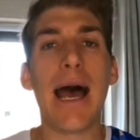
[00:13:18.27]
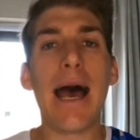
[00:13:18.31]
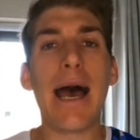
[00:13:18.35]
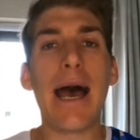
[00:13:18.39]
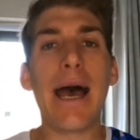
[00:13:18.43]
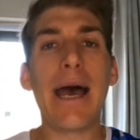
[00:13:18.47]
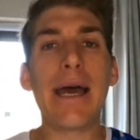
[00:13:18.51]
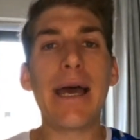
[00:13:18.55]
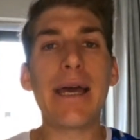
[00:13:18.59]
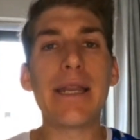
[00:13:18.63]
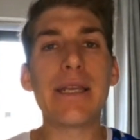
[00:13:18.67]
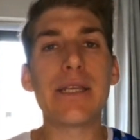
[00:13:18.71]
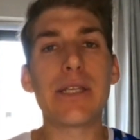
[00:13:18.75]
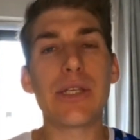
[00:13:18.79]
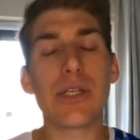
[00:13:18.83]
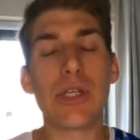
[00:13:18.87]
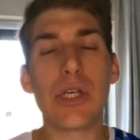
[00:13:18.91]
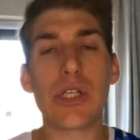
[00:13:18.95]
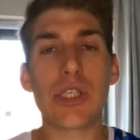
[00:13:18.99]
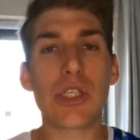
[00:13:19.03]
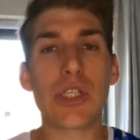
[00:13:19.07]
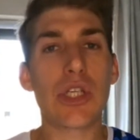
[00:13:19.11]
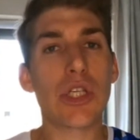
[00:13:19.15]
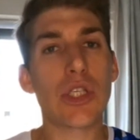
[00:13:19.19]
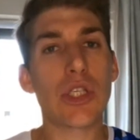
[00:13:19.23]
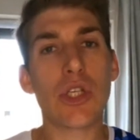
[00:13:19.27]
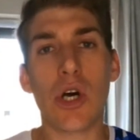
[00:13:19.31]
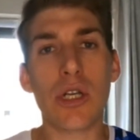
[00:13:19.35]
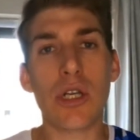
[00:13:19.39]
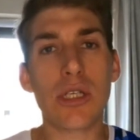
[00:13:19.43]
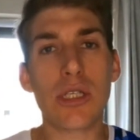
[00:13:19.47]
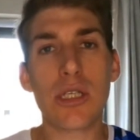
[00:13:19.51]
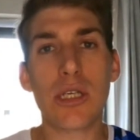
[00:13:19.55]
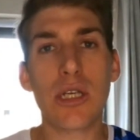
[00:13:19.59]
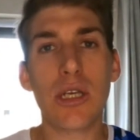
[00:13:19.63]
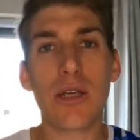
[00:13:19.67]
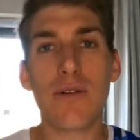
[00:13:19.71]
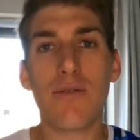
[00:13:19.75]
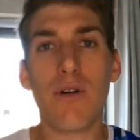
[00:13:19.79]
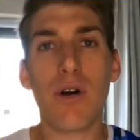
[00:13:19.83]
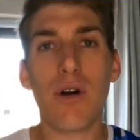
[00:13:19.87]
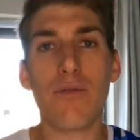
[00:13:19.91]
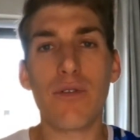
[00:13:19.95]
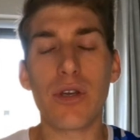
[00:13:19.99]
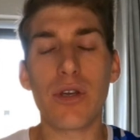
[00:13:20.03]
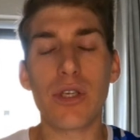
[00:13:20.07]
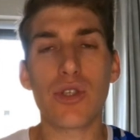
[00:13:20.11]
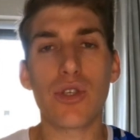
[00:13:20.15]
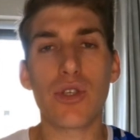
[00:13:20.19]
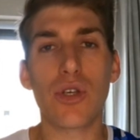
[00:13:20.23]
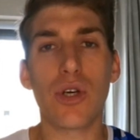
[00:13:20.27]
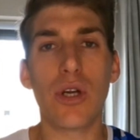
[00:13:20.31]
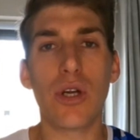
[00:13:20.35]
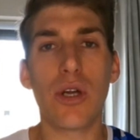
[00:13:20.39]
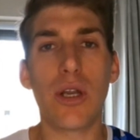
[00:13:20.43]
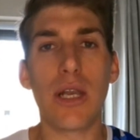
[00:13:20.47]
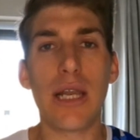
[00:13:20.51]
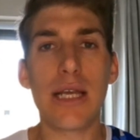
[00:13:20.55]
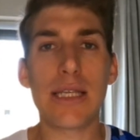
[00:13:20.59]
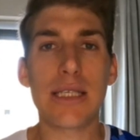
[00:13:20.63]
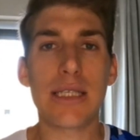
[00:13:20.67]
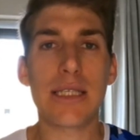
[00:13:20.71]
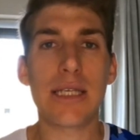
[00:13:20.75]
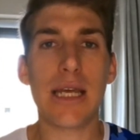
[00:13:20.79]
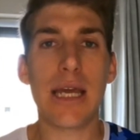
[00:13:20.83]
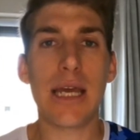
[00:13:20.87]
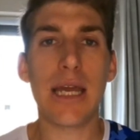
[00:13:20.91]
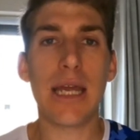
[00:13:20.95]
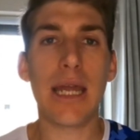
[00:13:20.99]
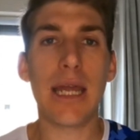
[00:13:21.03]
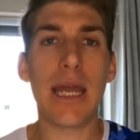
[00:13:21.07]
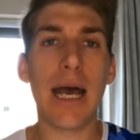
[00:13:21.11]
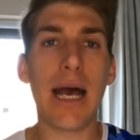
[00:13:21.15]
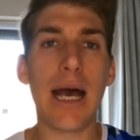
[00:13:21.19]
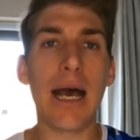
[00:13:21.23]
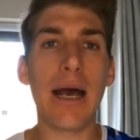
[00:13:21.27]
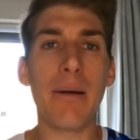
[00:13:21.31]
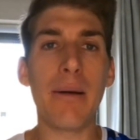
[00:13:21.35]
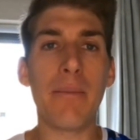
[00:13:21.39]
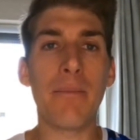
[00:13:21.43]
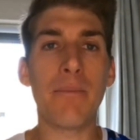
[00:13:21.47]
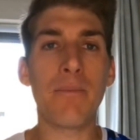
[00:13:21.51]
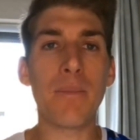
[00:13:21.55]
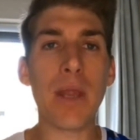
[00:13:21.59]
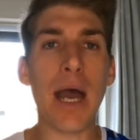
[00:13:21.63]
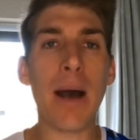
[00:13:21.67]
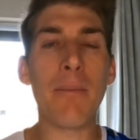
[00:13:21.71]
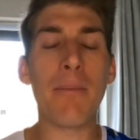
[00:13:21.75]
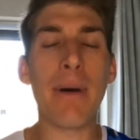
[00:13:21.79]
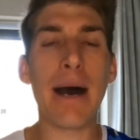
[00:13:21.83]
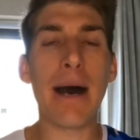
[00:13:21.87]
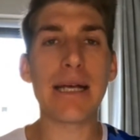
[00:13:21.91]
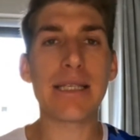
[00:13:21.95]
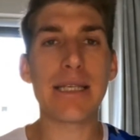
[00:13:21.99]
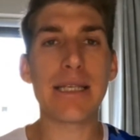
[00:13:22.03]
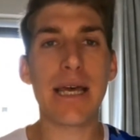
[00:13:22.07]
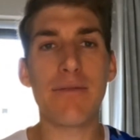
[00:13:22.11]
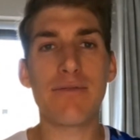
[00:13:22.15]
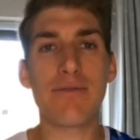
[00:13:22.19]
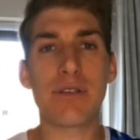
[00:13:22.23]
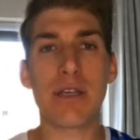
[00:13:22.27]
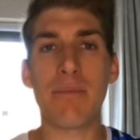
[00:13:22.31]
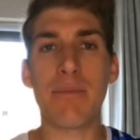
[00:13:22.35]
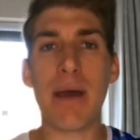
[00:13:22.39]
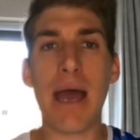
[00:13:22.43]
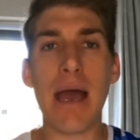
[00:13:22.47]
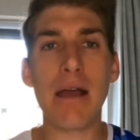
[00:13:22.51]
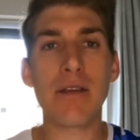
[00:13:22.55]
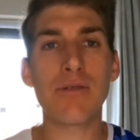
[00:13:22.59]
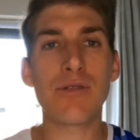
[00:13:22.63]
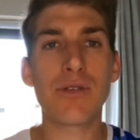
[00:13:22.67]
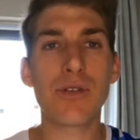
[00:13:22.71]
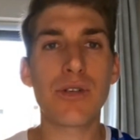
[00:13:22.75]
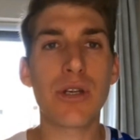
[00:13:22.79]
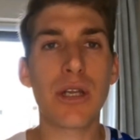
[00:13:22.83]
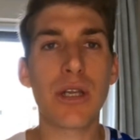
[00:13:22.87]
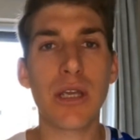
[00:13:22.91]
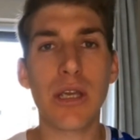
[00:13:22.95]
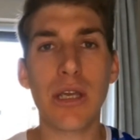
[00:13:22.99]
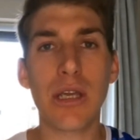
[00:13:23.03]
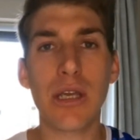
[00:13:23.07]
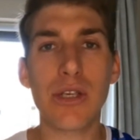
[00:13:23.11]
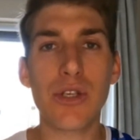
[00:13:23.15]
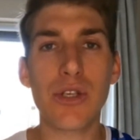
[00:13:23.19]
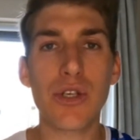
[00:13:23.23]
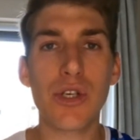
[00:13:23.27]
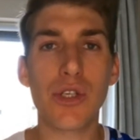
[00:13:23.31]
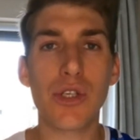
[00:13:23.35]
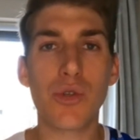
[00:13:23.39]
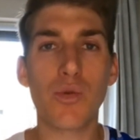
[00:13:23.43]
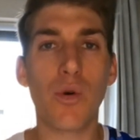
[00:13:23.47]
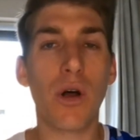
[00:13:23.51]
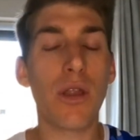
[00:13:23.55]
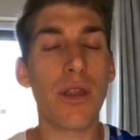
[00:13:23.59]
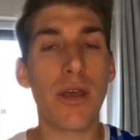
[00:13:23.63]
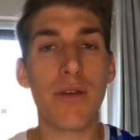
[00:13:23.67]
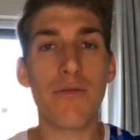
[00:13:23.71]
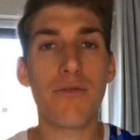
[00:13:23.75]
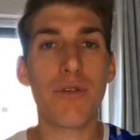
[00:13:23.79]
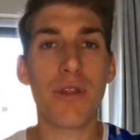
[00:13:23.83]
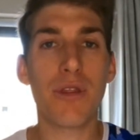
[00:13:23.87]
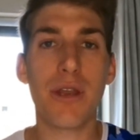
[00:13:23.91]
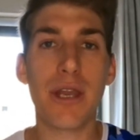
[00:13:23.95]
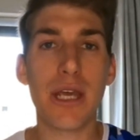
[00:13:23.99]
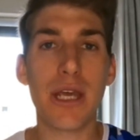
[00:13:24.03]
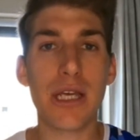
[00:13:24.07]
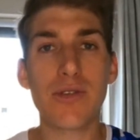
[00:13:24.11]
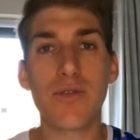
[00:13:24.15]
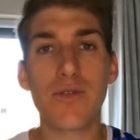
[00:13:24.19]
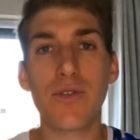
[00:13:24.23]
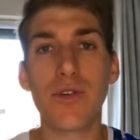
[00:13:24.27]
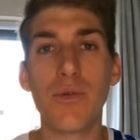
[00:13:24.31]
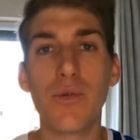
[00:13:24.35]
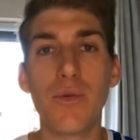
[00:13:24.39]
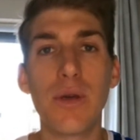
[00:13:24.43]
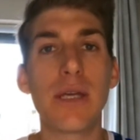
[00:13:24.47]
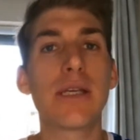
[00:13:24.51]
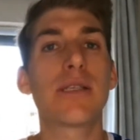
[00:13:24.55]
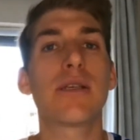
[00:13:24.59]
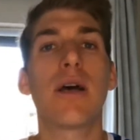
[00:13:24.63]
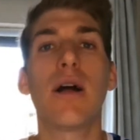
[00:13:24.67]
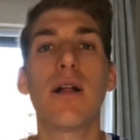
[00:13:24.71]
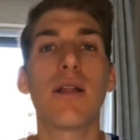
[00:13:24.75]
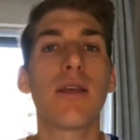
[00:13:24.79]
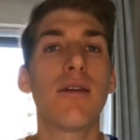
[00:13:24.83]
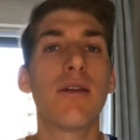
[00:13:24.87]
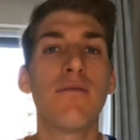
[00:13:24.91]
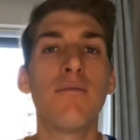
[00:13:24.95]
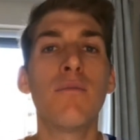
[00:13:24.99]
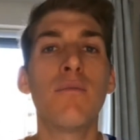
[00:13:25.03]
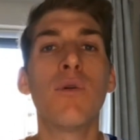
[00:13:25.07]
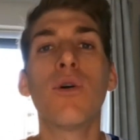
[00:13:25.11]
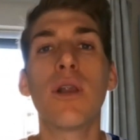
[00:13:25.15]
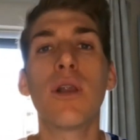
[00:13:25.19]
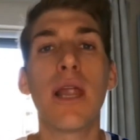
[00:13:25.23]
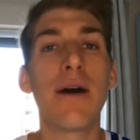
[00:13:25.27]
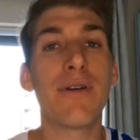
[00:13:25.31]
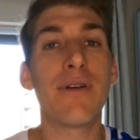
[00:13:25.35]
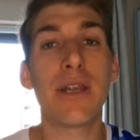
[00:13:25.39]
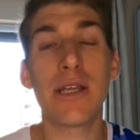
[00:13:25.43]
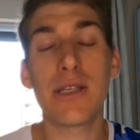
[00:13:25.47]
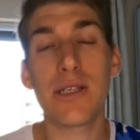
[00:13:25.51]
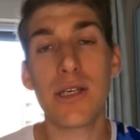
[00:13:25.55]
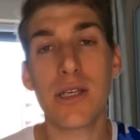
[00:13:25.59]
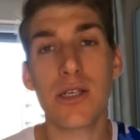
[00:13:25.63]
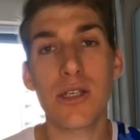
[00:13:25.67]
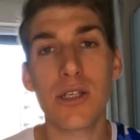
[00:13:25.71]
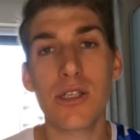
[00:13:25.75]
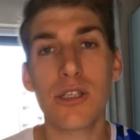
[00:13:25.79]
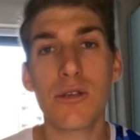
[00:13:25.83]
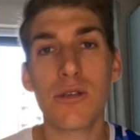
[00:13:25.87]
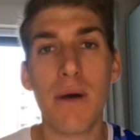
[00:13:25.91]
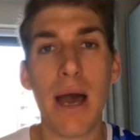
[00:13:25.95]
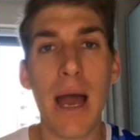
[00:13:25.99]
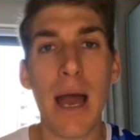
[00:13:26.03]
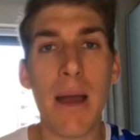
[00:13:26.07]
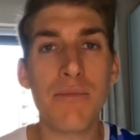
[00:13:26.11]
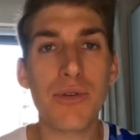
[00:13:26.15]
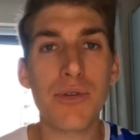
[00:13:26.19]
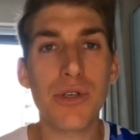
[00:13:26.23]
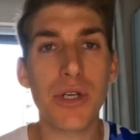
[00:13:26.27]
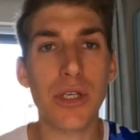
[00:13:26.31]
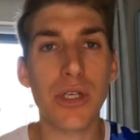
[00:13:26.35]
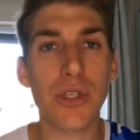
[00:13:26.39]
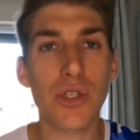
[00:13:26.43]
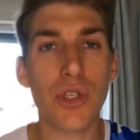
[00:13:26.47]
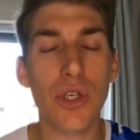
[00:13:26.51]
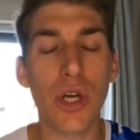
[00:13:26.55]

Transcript: And it's just constantly evolving. So let's say I might have some hamstring issues. Well, then for the next few weeks, I'll give more love and attention to my hamstrings.